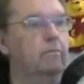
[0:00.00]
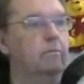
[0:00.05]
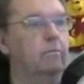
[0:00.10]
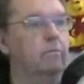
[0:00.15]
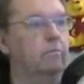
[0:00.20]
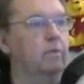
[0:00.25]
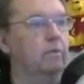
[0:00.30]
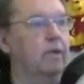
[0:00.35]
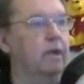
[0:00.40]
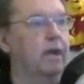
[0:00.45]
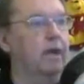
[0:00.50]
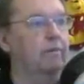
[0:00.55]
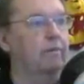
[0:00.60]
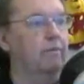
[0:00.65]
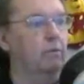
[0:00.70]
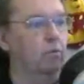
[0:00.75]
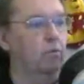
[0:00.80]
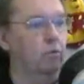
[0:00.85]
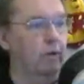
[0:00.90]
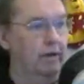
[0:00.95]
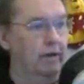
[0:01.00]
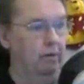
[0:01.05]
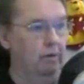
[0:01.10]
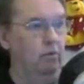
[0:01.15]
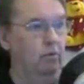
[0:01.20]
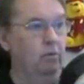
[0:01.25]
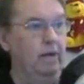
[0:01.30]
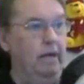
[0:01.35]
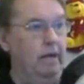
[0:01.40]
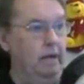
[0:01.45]
We have
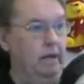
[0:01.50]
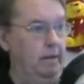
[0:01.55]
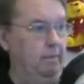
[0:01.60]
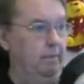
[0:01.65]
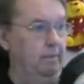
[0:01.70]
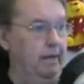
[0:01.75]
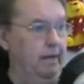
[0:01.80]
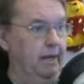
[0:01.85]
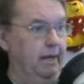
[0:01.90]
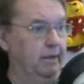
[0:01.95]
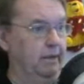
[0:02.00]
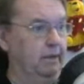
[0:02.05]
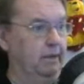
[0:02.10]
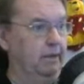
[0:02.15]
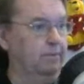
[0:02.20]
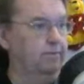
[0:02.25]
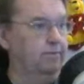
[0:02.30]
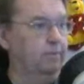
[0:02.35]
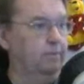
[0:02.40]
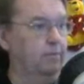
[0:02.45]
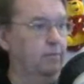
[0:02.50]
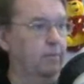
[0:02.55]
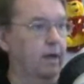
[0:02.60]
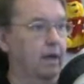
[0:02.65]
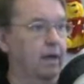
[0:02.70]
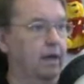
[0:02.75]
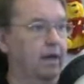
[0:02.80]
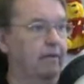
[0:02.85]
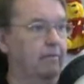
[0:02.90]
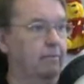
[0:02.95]
windmills.
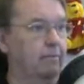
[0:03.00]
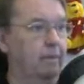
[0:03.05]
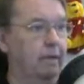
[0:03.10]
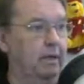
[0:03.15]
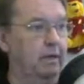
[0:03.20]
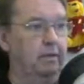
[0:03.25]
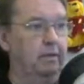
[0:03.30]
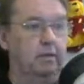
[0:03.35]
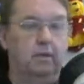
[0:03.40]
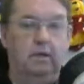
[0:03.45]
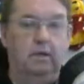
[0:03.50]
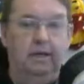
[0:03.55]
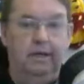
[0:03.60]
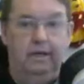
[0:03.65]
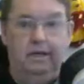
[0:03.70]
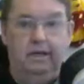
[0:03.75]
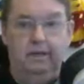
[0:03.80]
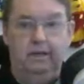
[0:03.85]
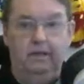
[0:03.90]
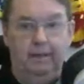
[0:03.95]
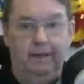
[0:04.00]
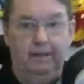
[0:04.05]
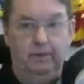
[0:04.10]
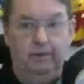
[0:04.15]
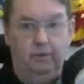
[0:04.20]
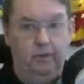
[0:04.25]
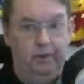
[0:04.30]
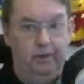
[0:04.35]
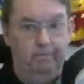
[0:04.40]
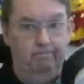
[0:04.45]
I have built a little
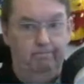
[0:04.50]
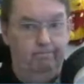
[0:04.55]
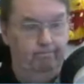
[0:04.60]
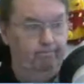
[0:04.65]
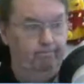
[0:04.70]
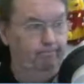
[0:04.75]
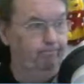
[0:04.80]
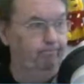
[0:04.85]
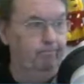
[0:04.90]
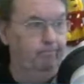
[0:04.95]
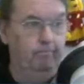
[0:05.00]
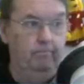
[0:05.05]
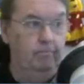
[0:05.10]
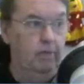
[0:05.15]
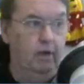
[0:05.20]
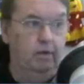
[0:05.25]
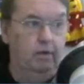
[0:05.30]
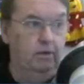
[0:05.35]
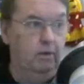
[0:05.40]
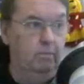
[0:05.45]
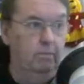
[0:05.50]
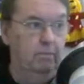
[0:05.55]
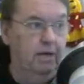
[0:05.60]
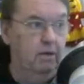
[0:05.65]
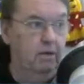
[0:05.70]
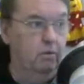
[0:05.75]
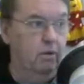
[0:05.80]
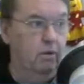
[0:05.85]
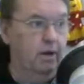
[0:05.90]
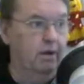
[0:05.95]
smeltery, not a
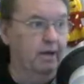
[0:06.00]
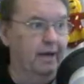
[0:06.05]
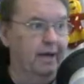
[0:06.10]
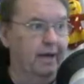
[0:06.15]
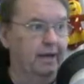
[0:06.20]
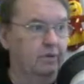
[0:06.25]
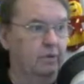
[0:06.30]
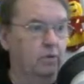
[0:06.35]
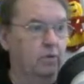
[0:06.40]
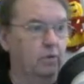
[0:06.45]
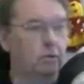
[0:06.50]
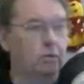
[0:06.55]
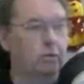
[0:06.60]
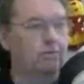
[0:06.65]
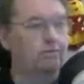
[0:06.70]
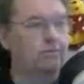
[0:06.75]
big one at all.